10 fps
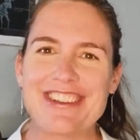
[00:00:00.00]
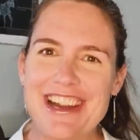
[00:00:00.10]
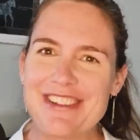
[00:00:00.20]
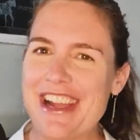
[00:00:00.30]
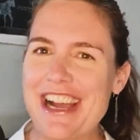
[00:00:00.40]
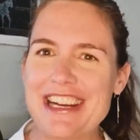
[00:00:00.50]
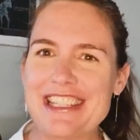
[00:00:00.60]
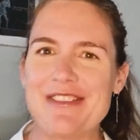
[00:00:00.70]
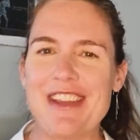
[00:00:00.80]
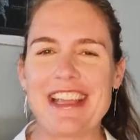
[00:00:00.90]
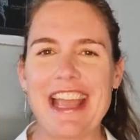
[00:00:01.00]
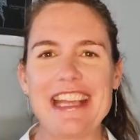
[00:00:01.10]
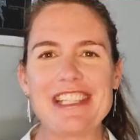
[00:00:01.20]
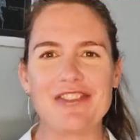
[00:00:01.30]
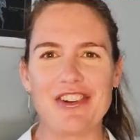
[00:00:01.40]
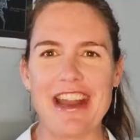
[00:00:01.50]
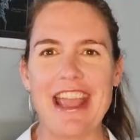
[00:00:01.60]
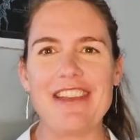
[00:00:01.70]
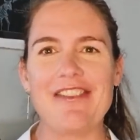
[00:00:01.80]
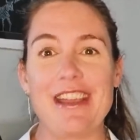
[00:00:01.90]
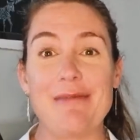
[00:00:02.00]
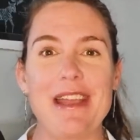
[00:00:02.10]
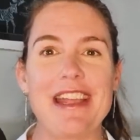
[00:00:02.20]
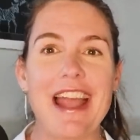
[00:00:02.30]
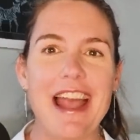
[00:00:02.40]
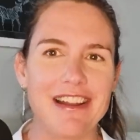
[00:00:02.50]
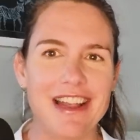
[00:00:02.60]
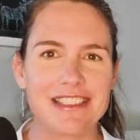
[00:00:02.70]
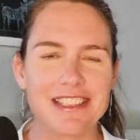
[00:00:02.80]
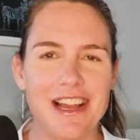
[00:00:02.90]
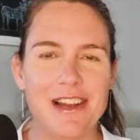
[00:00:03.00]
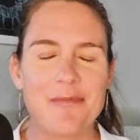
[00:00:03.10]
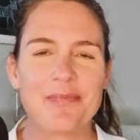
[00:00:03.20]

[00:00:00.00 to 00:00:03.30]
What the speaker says: trying my hardest to make the case for an EV being our next car.